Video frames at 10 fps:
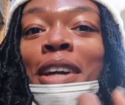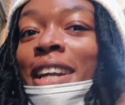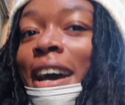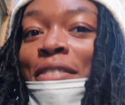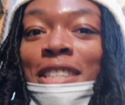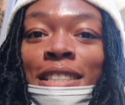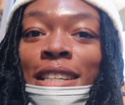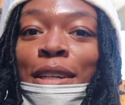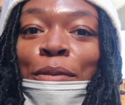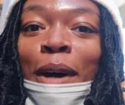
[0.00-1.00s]
gonna have to
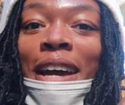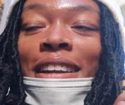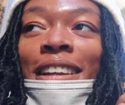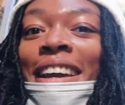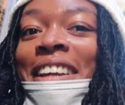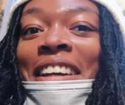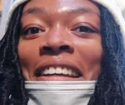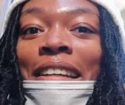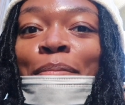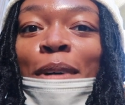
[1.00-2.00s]
see when I get
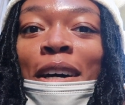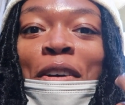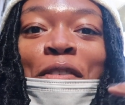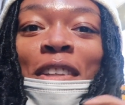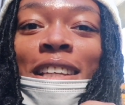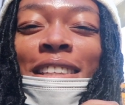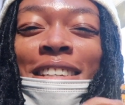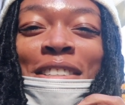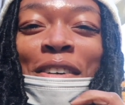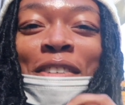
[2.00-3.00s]
in, but hopefully they
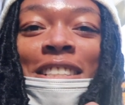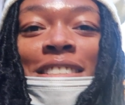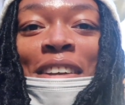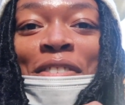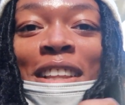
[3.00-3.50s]
still have good stuff